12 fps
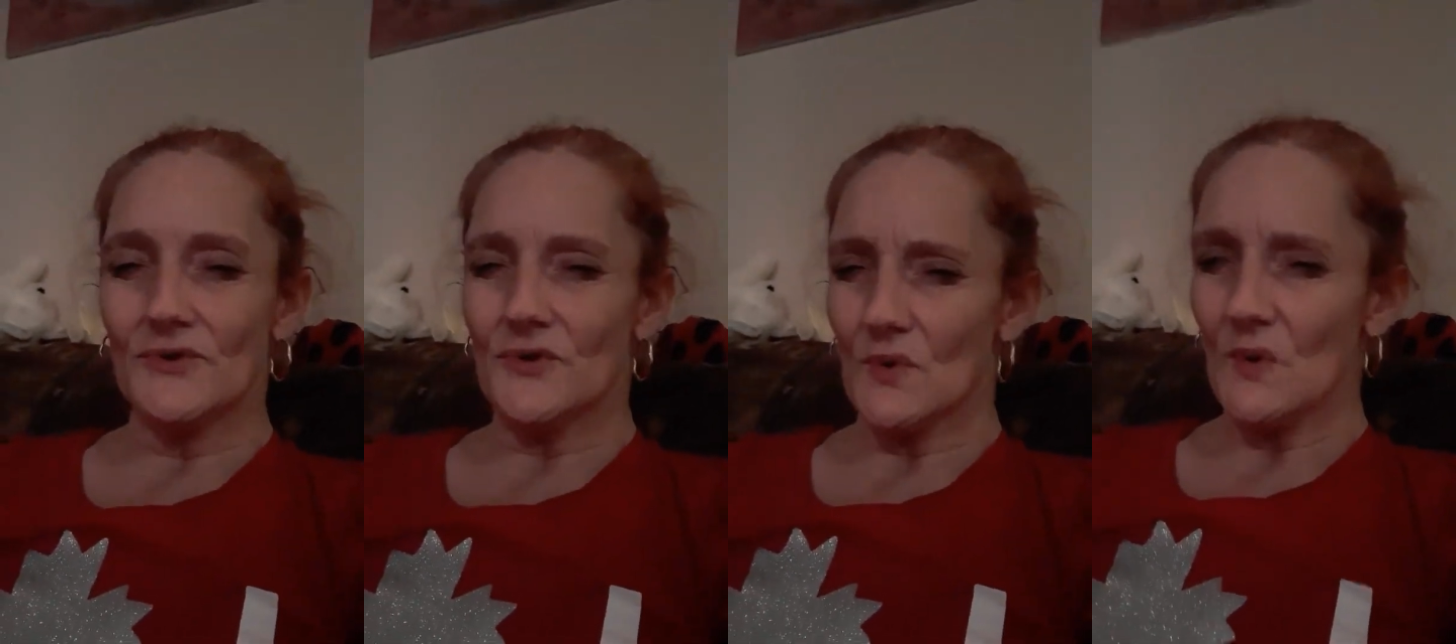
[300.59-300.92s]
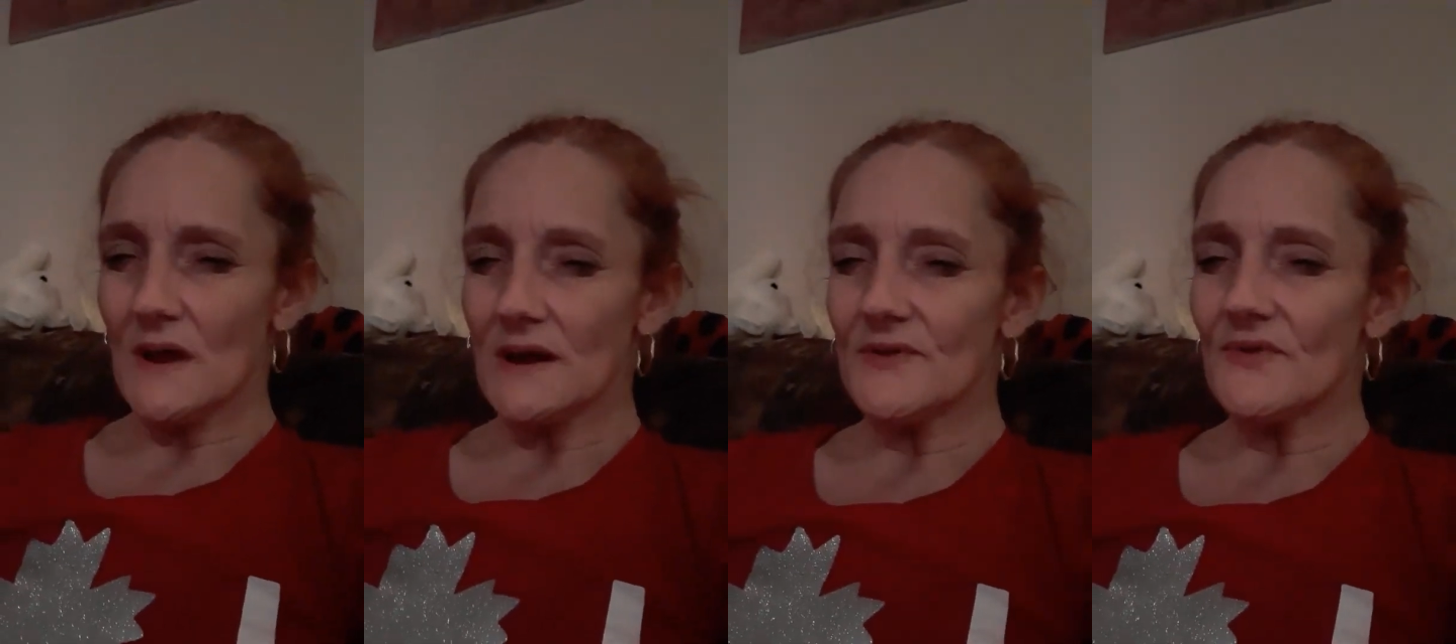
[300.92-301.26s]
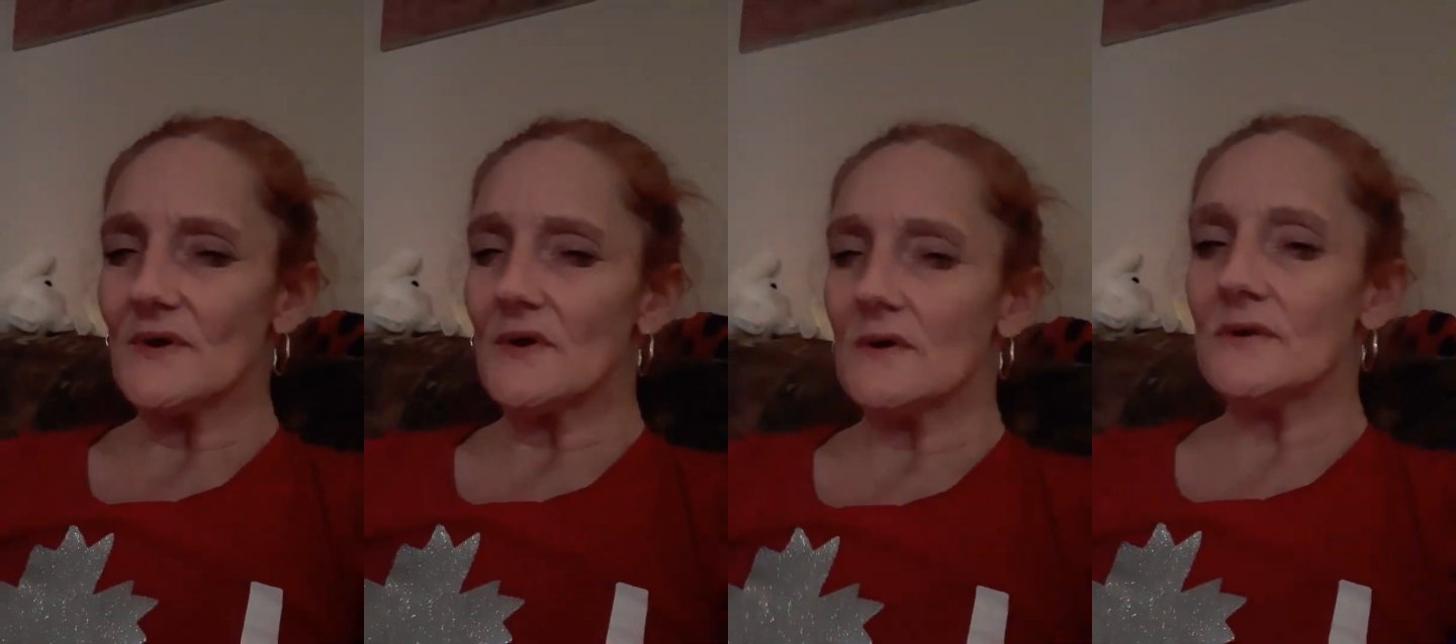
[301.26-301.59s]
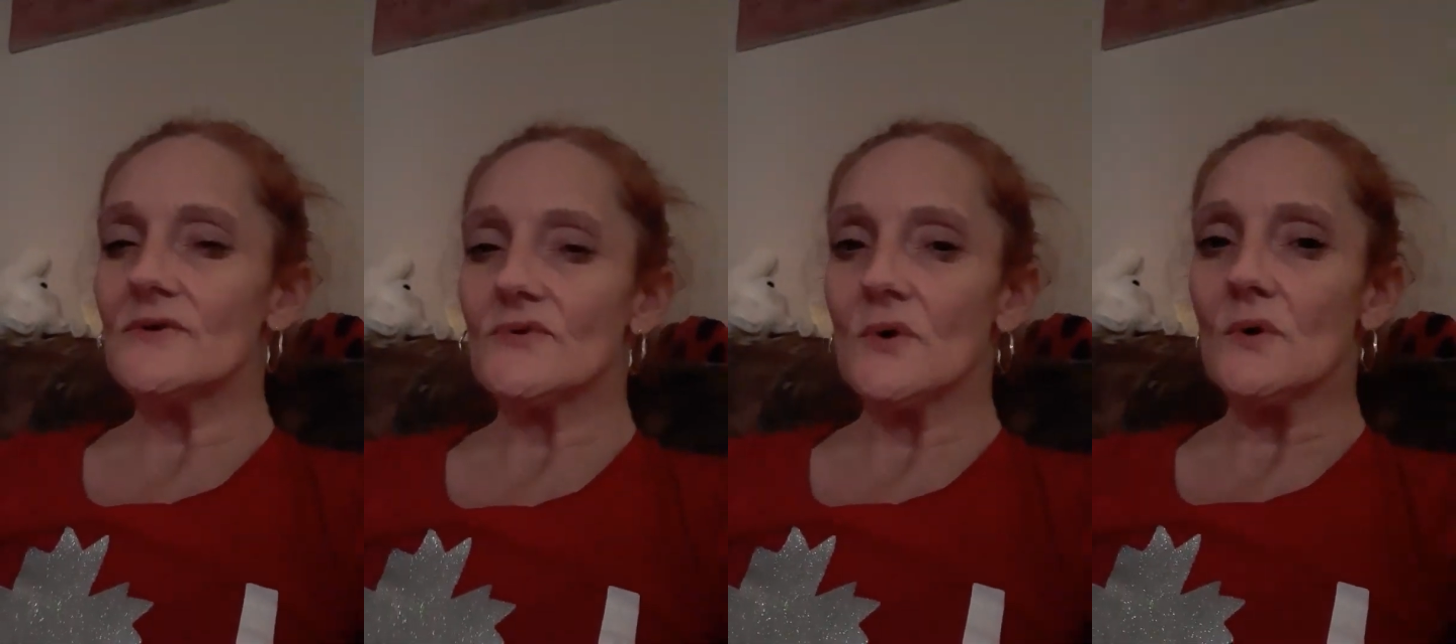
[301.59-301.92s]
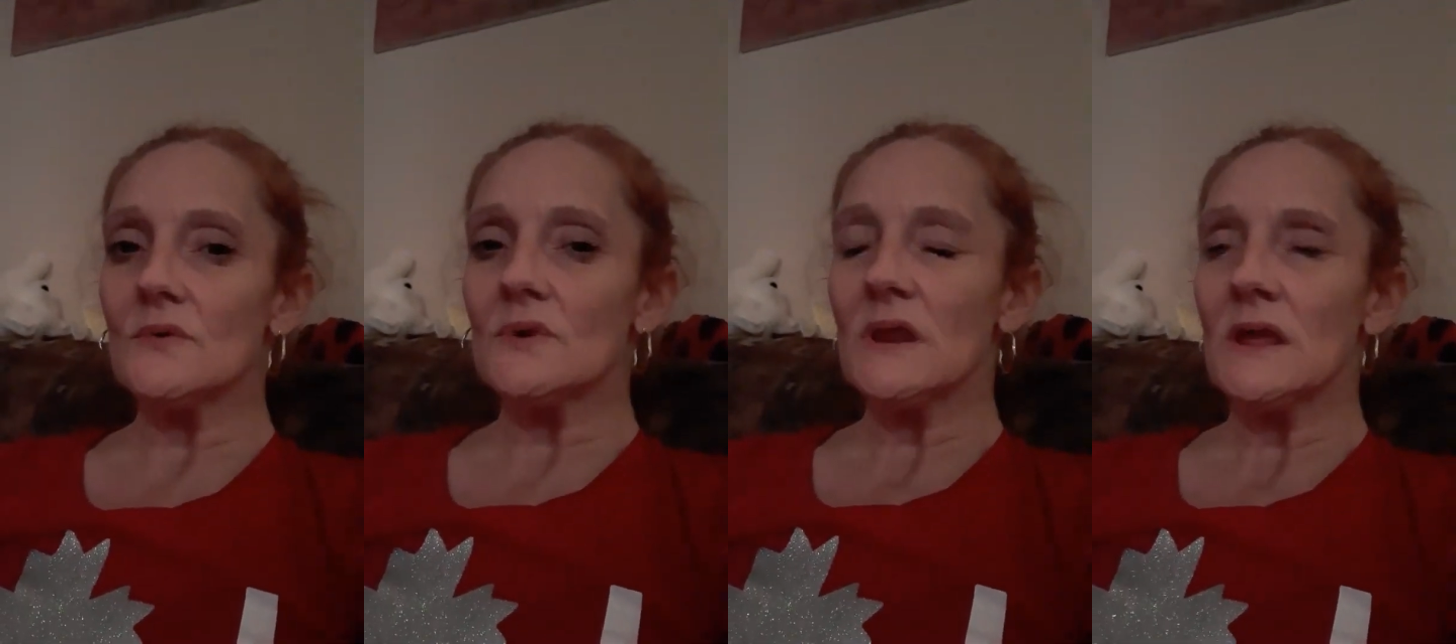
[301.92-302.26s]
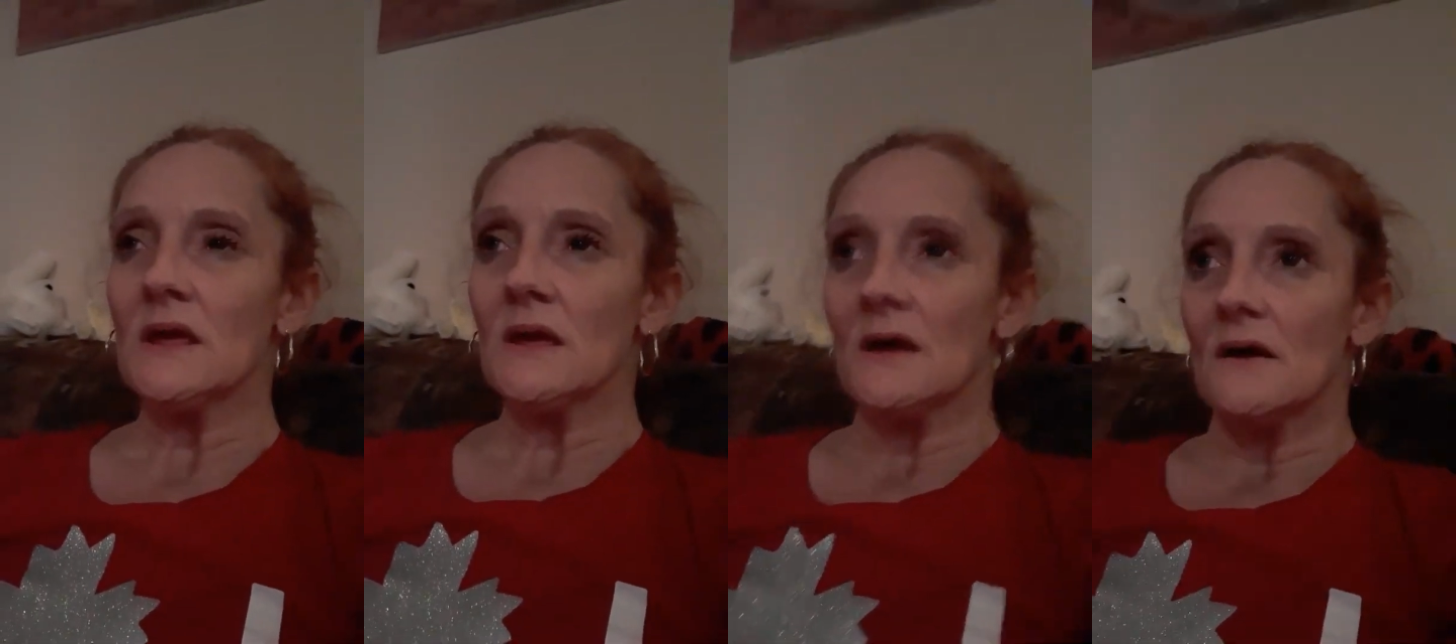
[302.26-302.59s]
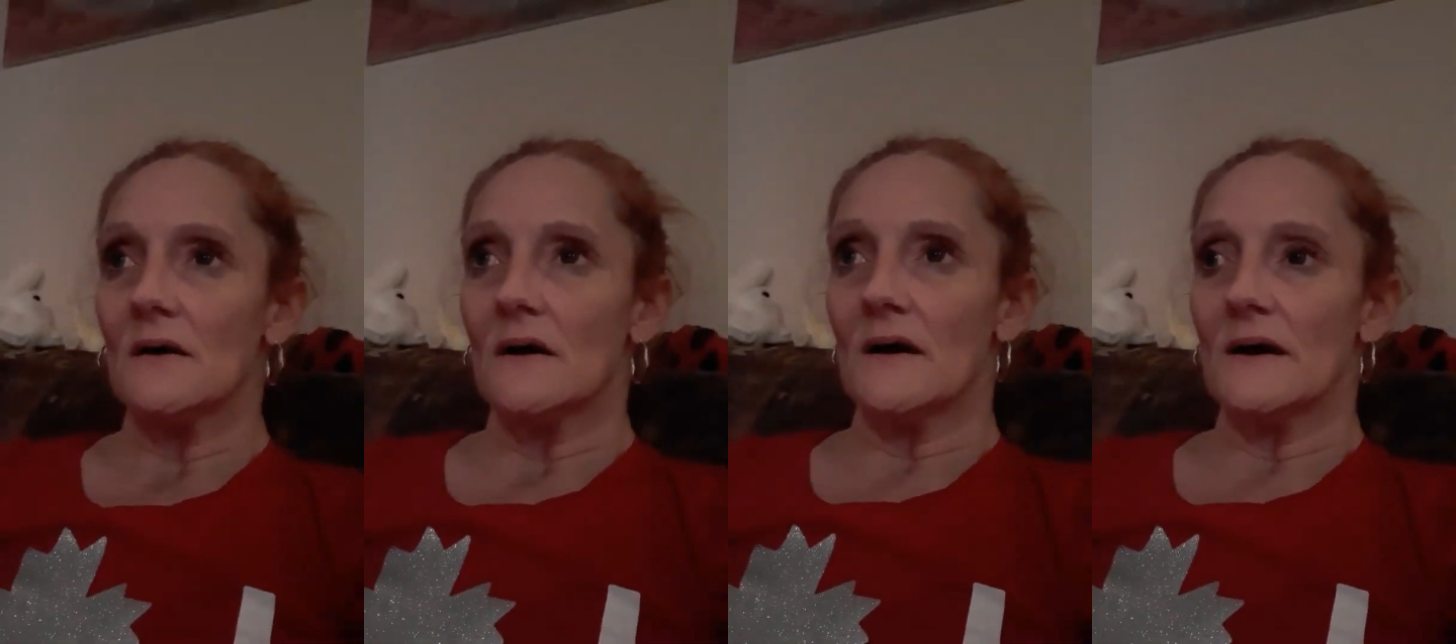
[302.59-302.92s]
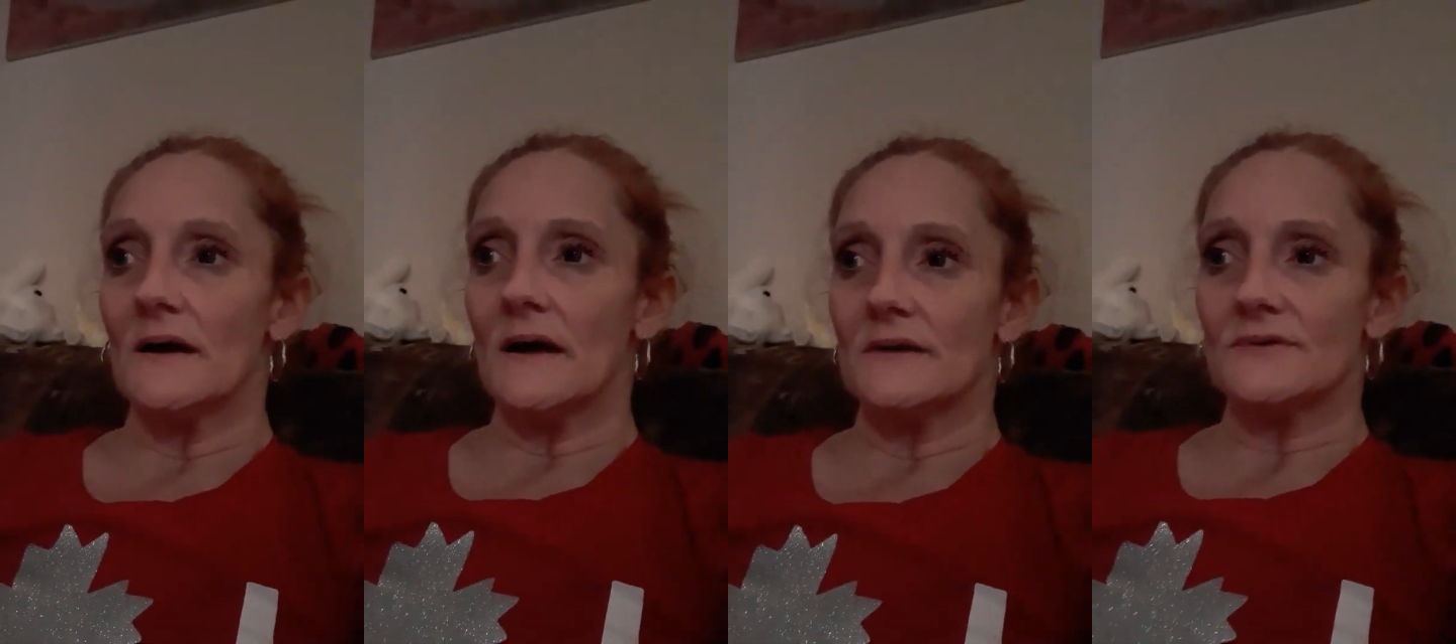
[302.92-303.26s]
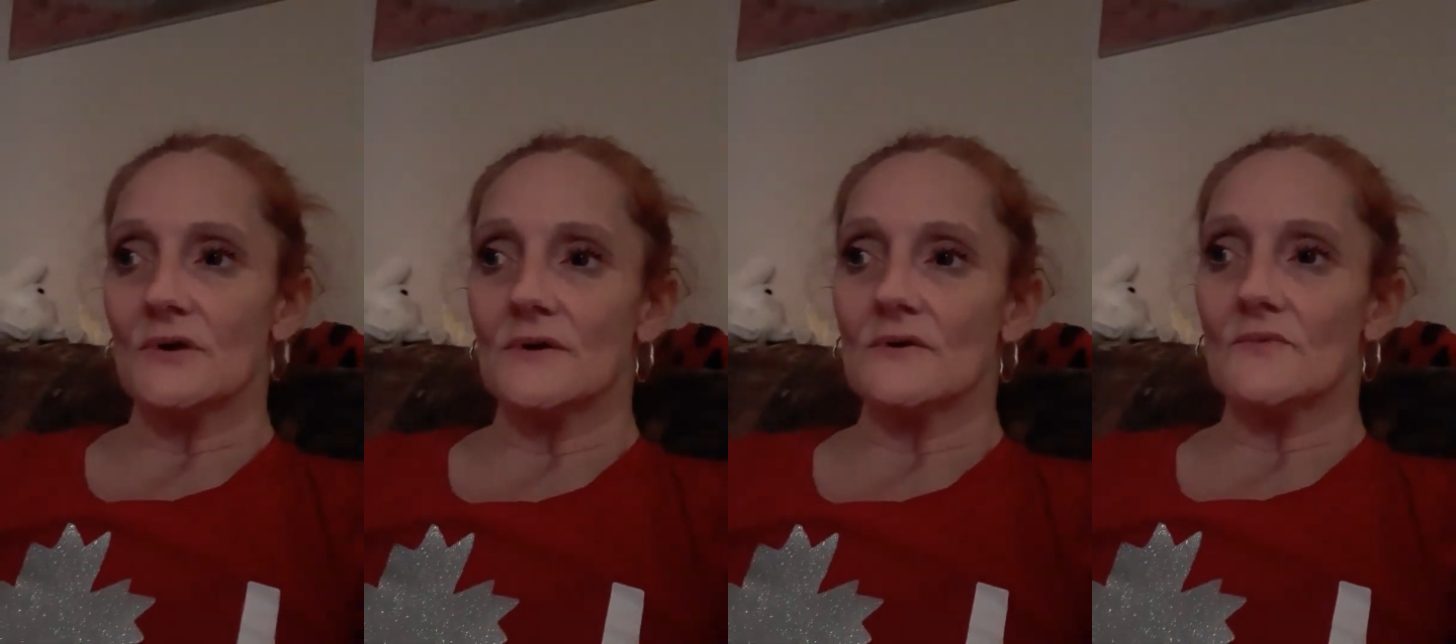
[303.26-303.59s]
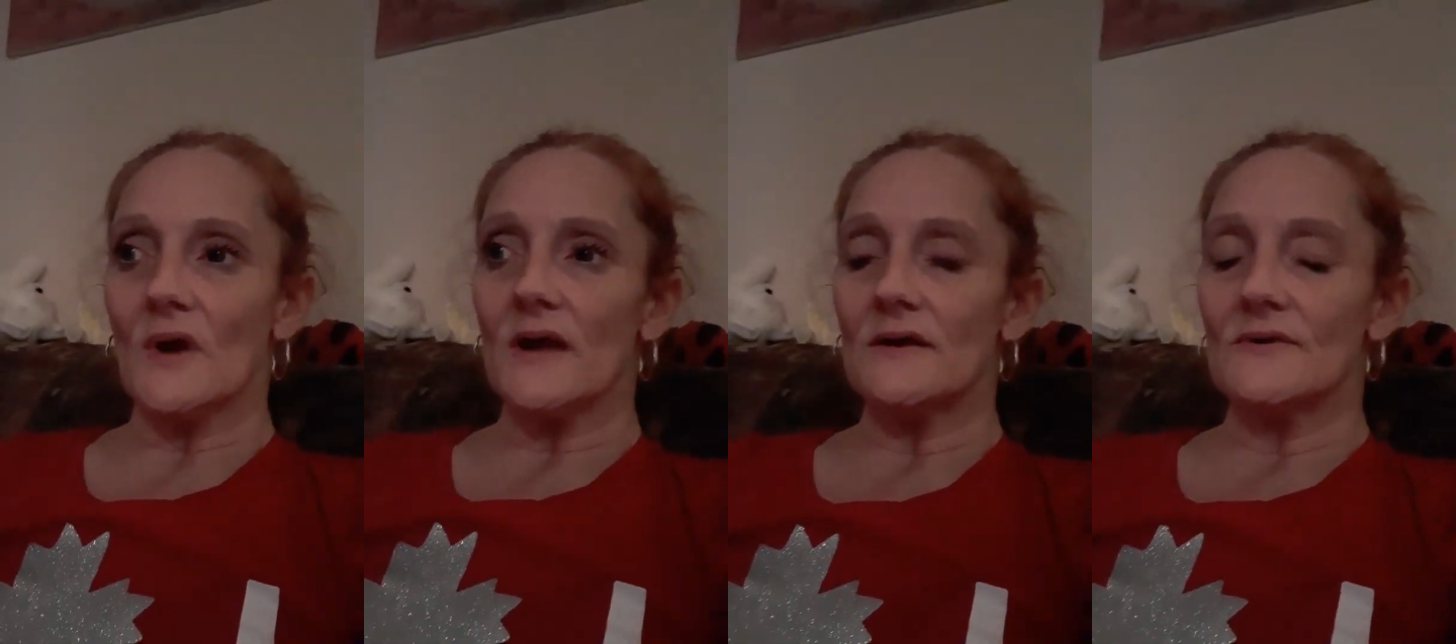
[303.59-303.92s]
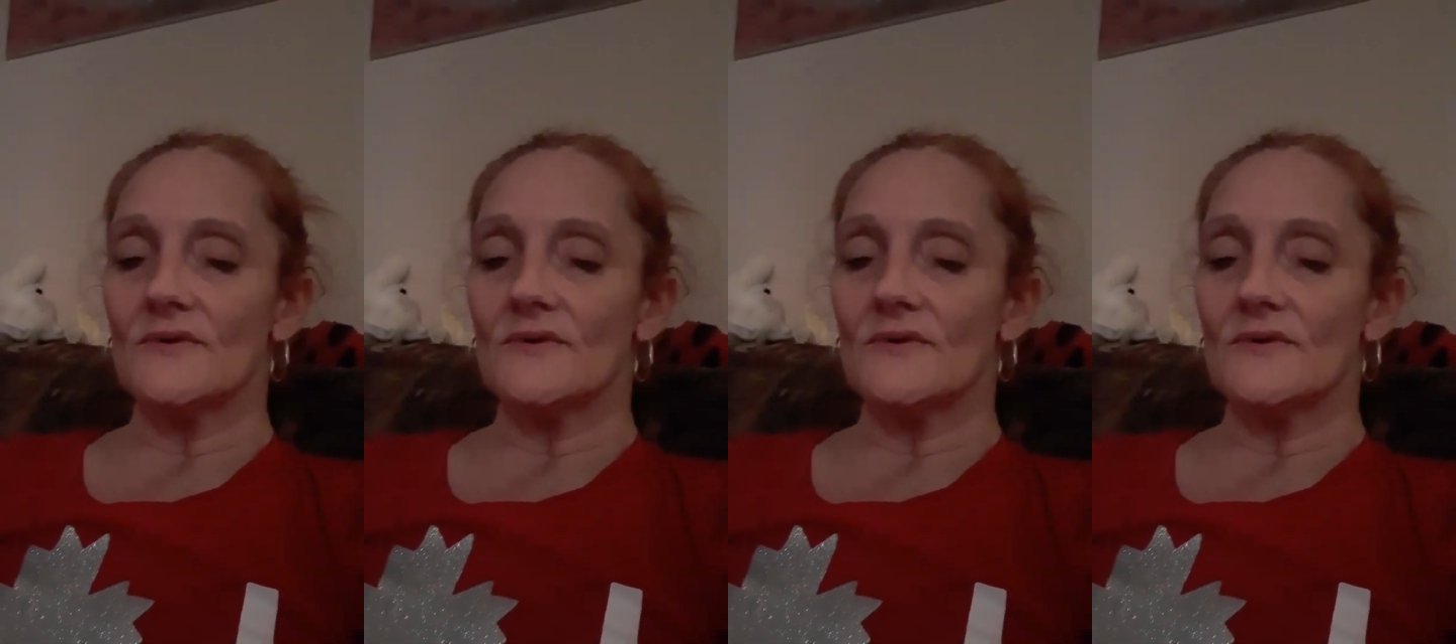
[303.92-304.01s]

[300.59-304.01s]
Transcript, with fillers: do anything on his own and, and to learn right.